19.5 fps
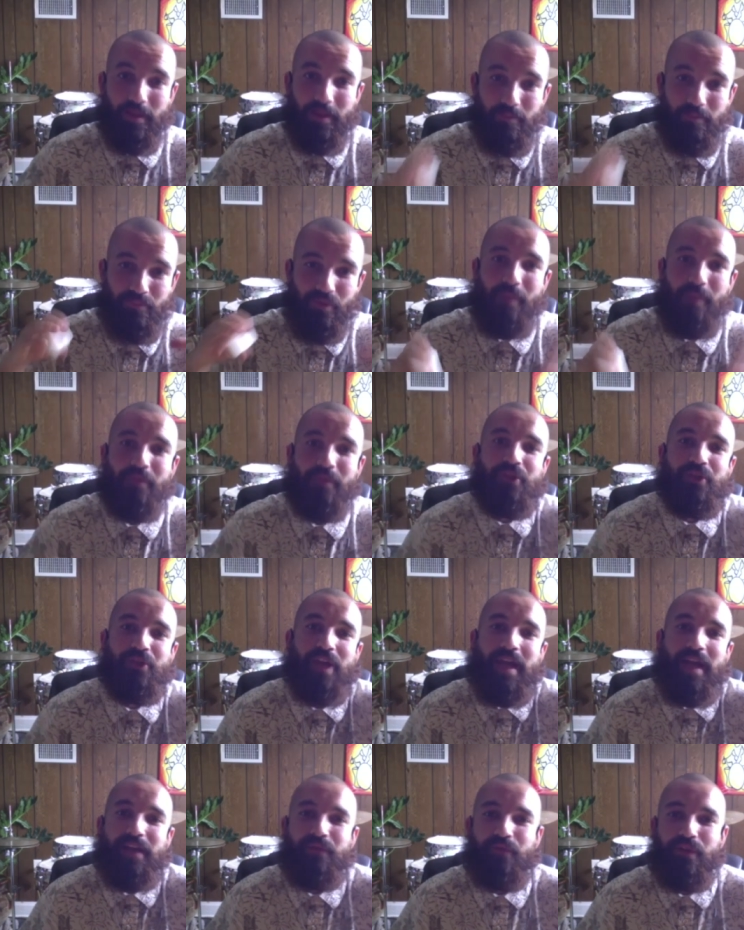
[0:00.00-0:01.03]
proper
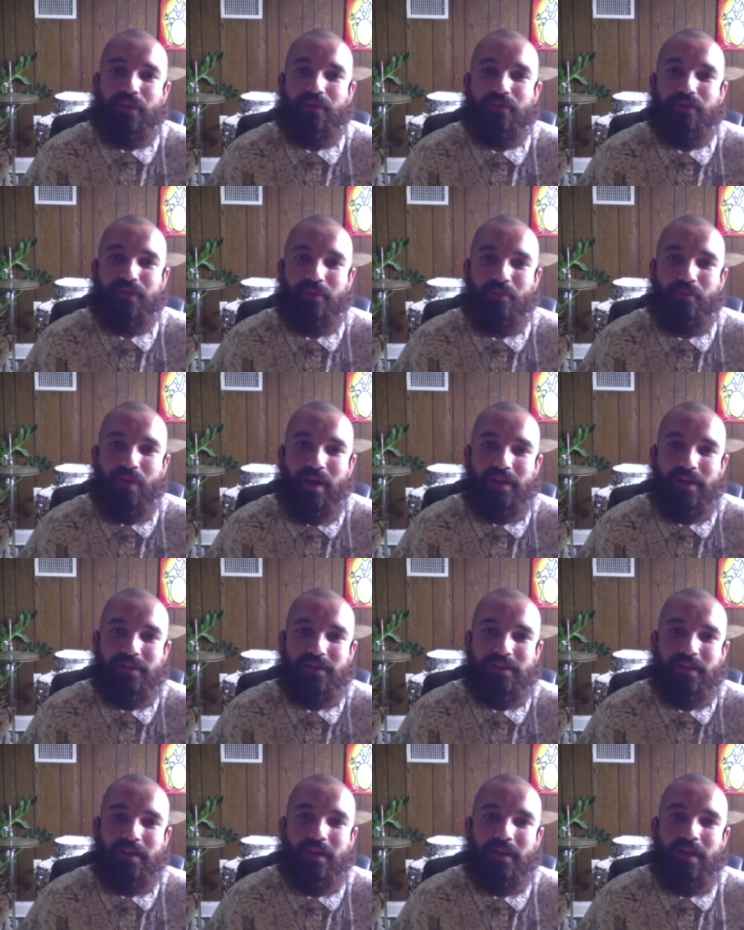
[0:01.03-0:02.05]
jazz venues in
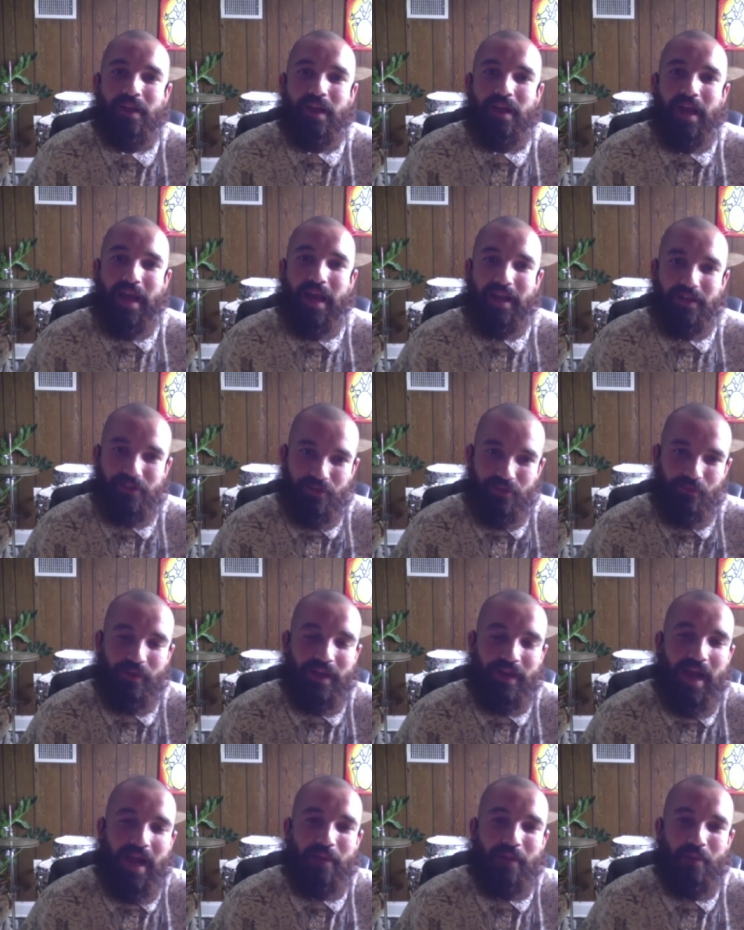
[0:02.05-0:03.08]
Boston, and it's the
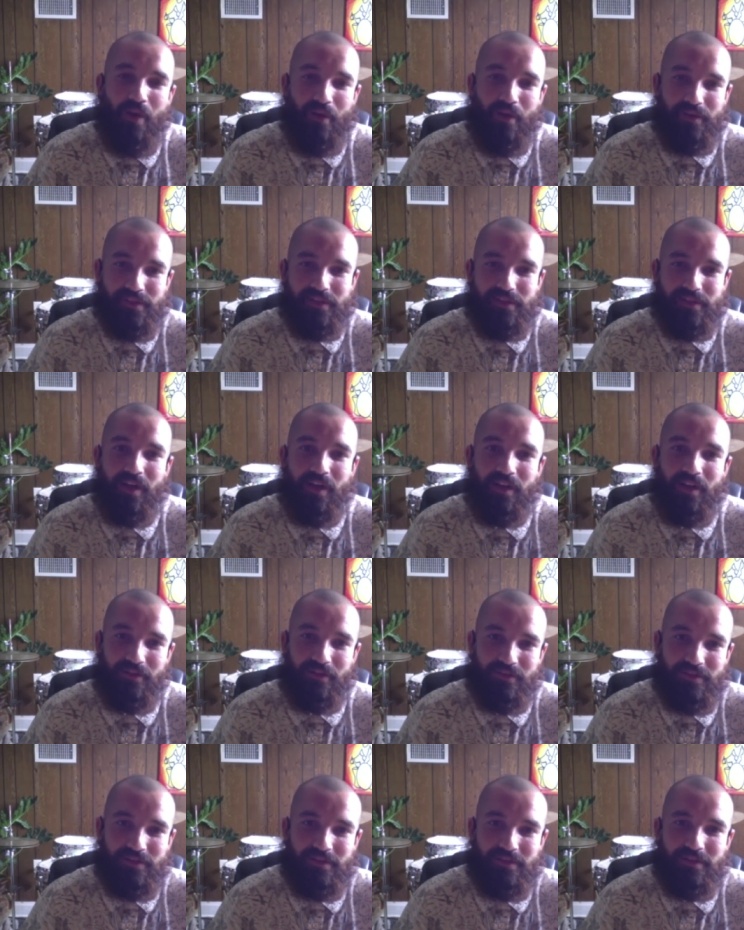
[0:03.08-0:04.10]
Regatta Bar and Scullers